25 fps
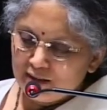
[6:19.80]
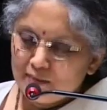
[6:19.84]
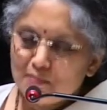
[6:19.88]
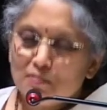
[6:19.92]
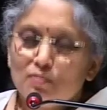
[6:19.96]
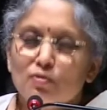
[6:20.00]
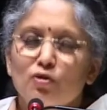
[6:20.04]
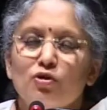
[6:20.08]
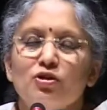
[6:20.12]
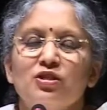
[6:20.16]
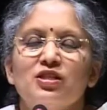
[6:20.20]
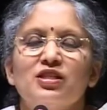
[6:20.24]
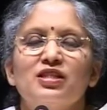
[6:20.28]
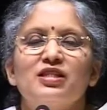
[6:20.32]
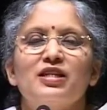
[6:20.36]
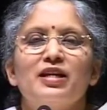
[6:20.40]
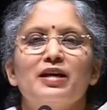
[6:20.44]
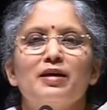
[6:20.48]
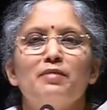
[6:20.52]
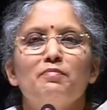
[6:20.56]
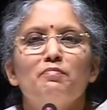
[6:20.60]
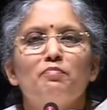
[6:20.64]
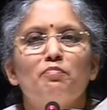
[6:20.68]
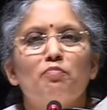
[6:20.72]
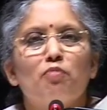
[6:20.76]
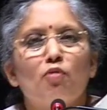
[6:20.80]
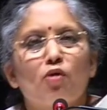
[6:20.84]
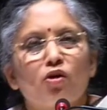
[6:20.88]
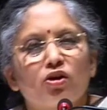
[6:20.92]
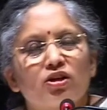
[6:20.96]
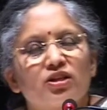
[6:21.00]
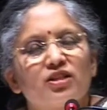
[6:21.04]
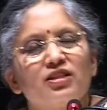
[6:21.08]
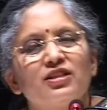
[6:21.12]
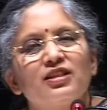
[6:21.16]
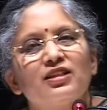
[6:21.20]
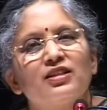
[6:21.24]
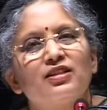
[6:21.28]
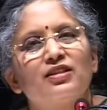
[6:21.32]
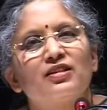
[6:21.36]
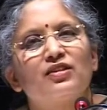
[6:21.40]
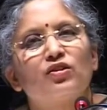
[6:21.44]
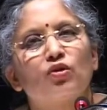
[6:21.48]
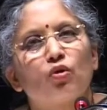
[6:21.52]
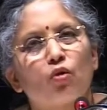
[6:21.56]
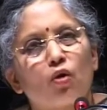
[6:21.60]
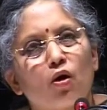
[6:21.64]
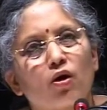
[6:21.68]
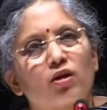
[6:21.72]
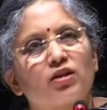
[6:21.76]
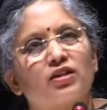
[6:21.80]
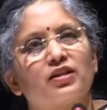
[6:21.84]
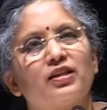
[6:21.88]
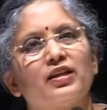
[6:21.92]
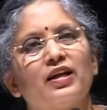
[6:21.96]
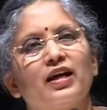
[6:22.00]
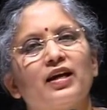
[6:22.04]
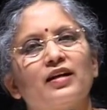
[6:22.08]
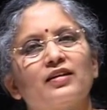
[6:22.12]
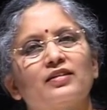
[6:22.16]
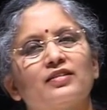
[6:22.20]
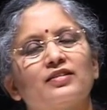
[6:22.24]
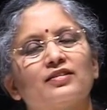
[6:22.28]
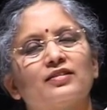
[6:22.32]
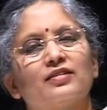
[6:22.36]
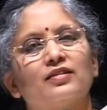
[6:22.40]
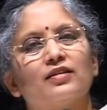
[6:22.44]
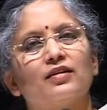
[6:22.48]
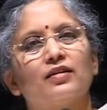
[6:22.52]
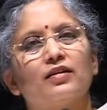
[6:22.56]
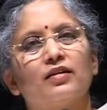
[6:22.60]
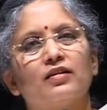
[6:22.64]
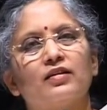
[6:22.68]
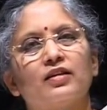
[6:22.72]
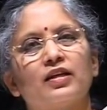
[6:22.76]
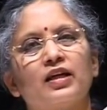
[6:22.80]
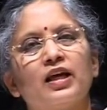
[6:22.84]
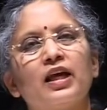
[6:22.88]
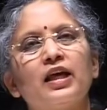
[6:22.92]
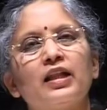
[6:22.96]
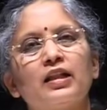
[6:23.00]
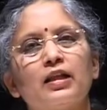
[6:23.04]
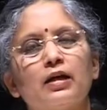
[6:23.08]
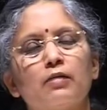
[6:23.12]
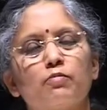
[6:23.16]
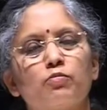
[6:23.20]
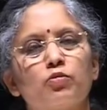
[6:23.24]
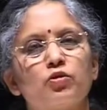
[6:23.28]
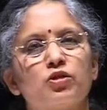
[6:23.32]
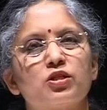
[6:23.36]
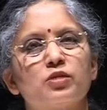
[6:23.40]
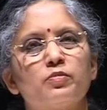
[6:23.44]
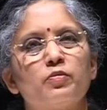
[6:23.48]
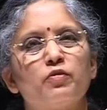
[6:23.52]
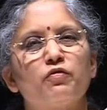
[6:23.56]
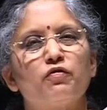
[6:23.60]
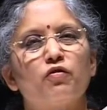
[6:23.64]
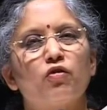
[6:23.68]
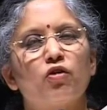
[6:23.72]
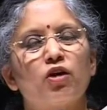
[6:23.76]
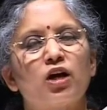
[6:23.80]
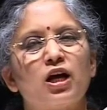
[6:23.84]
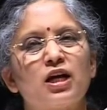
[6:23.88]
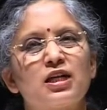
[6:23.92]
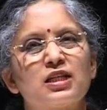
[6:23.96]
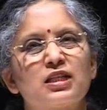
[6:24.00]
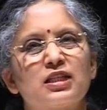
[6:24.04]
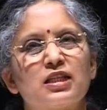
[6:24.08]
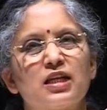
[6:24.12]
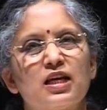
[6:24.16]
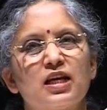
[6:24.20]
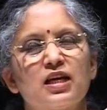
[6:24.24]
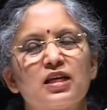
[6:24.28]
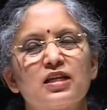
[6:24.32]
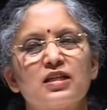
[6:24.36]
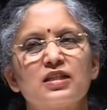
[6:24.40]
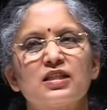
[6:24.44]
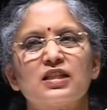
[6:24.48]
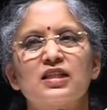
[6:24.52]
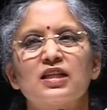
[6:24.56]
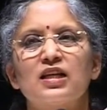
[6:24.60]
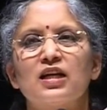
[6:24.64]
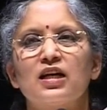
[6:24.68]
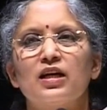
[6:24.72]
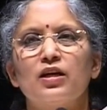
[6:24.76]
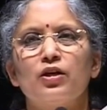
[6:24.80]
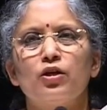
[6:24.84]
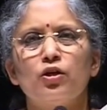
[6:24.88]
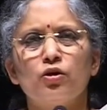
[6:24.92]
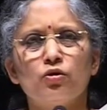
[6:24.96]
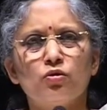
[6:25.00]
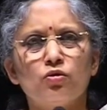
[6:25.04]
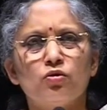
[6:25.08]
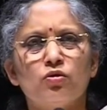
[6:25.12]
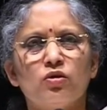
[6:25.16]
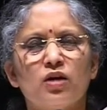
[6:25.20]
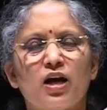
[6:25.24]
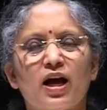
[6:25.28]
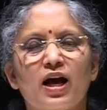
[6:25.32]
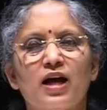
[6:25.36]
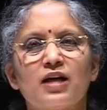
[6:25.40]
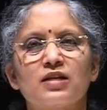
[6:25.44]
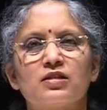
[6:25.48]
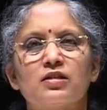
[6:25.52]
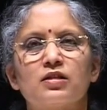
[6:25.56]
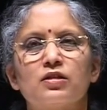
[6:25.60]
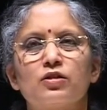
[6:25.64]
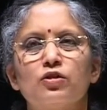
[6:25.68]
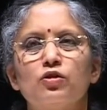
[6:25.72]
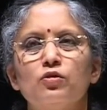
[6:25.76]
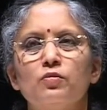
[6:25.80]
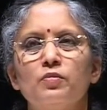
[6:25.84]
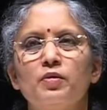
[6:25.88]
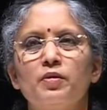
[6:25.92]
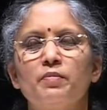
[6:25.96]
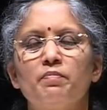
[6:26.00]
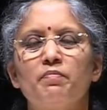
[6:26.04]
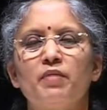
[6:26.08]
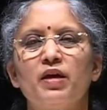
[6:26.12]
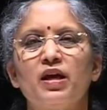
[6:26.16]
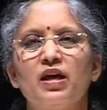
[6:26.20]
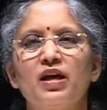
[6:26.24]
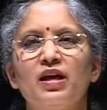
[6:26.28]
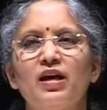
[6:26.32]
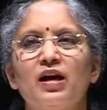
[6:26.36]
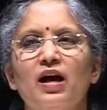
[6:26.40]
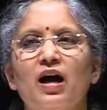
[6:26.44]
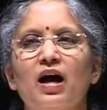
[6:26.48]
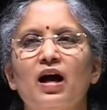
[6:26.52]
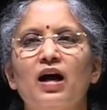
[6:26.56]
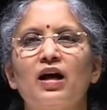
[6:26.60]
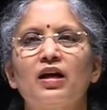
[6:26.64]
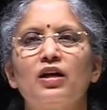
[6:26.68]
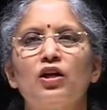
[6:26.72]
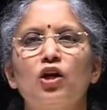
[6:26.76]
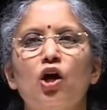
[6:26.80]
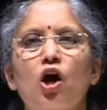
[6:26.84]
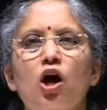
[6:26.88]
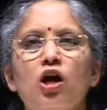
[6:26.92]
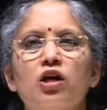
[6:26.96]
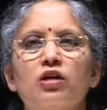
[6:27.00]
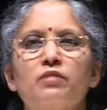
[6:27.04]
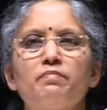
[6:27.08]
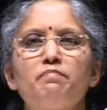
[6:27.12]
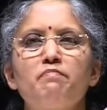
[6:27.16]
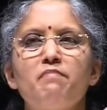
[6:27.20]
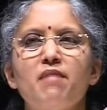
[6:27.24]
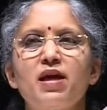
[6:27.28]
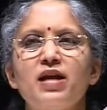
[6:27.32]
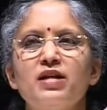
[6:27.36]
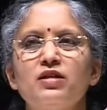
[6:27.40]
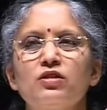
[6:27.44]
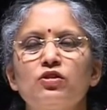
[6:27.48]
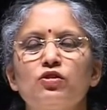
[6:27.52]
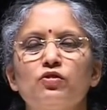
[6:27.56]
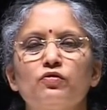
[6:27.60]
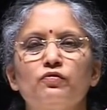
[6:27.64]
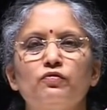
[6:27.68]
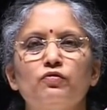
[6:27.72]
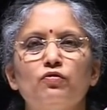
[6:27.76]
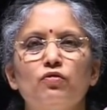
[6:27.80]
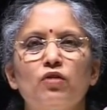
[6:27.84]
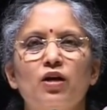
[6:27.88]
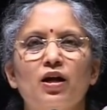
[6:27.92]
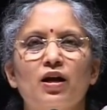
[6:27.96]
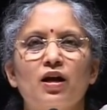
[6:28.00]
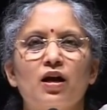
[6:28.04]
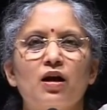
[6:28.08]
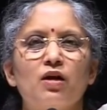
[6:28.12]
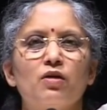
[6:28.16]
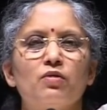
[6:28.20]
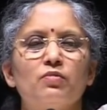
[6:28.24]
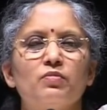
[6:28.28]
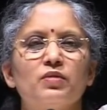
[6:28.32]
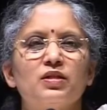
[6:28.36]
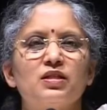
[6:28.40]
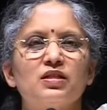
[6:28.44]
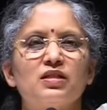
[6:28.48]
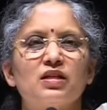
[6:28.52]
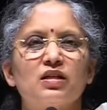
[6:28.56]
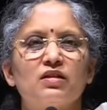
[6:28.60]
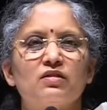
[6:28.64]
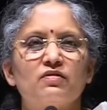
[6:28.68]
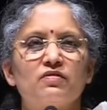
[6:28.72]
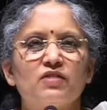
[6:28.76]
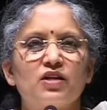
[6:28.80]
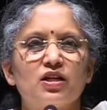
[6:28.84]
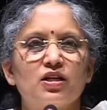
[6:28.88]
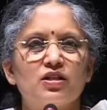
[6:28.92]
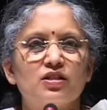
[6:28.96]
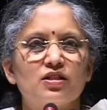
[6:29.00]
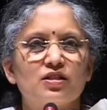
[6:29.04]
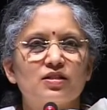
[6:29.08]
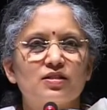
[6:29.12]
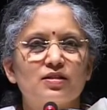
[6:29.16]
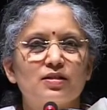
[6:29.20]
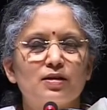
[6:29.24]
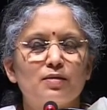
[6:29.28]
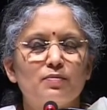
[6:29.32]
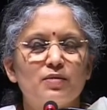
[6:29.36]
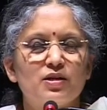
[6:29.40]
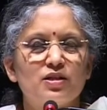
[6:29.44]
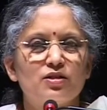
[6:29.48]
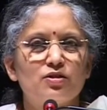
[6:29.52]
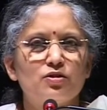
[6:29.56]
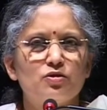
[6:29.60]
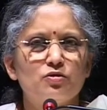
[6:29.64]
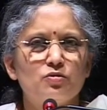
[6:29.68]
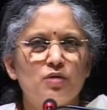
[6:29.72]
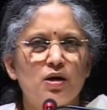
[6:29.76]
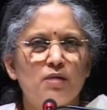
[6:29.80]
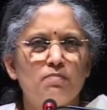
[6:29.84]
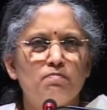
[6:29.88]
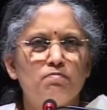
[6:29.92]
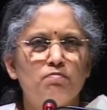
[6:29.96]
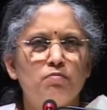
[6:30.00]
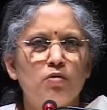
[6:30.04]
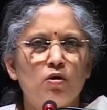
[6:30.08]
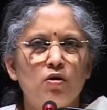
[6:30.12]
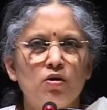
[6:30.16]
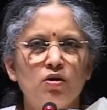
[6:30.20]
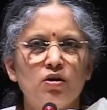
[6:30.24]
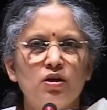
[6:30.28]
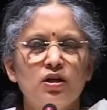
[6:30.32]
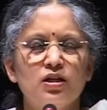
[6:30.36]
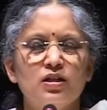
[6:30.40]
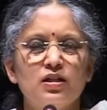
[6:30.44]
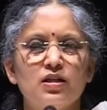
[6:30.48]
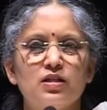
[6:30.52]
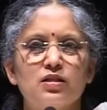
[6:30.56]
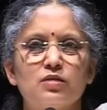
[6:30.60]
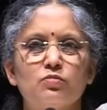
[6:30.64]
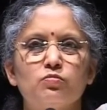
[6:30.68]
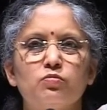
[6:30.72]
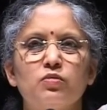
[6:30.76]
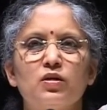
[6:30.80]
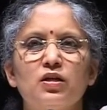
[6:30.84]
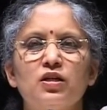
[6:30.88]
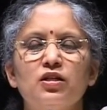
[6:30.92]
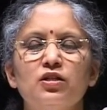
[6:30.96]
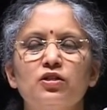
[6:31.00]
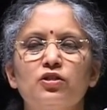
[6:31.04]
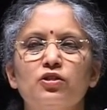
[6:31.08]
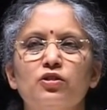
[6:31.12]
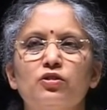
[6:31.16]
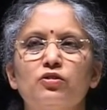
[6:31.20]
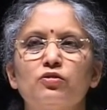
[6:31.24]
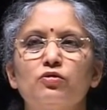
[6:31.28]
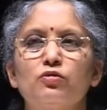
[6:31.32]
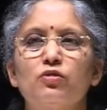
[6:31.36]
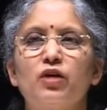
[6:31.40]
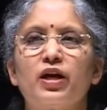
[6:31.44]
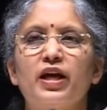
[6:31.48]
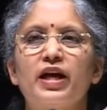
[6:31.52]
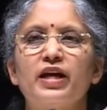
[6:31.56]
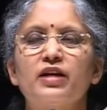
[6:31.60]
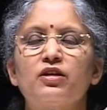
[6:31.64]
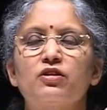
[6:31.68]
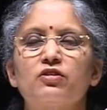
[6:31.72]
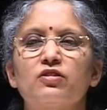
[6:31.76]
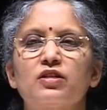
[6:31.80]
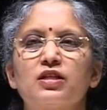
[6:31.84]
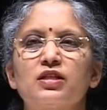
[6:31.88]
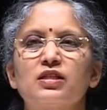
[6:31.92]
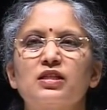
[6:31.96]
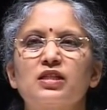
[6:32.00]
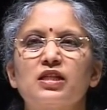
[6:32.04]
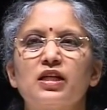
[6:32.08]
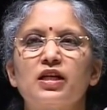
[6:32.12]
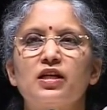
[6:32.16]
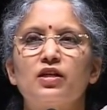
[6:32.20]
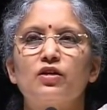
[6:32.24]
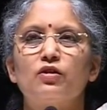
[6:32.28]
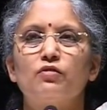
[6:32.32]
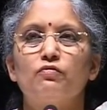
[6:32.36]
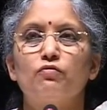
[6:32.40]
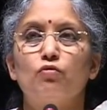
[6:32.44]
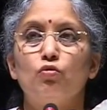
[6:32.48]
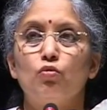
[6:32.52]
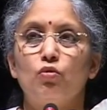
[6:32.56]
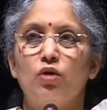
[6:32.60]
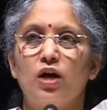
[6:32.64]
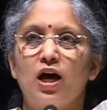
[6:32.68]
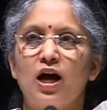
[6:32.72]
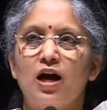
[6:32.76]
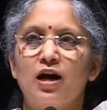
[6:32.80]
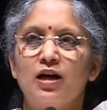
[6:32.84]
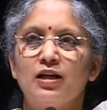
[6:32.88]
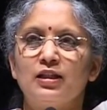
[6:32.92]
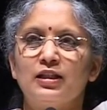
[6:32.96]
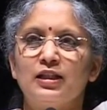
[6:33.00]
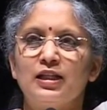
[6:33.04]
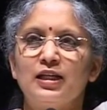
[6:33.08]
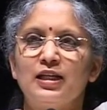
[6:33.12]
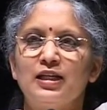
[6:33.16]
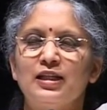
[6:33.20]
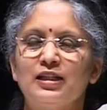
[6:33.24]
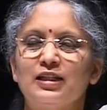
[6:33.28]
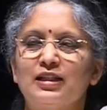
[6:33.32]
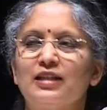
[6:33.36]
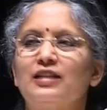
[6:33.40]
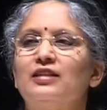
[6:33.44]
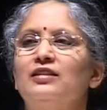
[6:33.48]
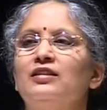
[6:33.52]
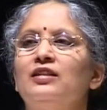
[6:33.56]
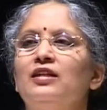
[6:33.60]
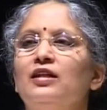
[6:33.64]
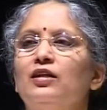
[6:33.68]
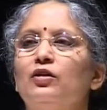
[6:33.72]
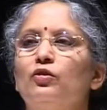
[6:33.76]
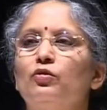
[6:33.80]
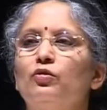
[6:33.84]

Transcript: The most important thought that the Gita puts before us is you as a human being are not meant to fool around with sattva, rajas, tamas. You are born in this world to get to the state of gunatita.